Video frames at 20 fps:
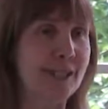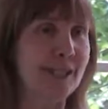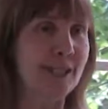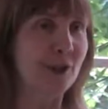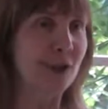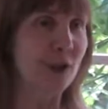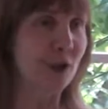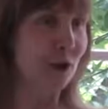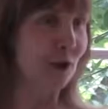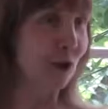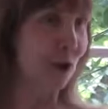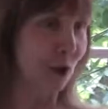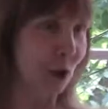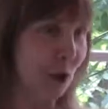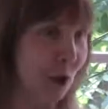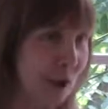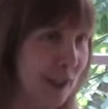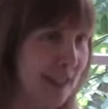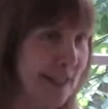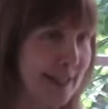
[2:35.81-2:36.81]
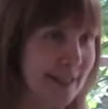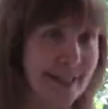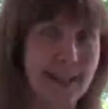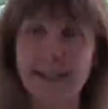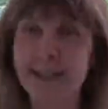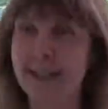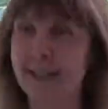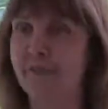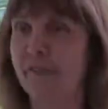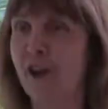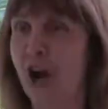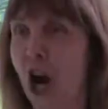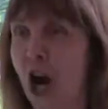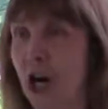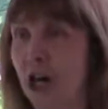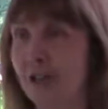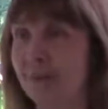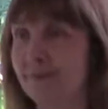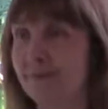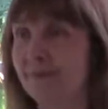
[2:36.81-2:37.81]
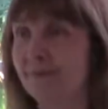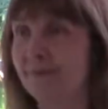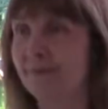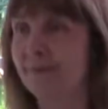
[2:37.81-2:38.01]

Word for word: in your journey thus far,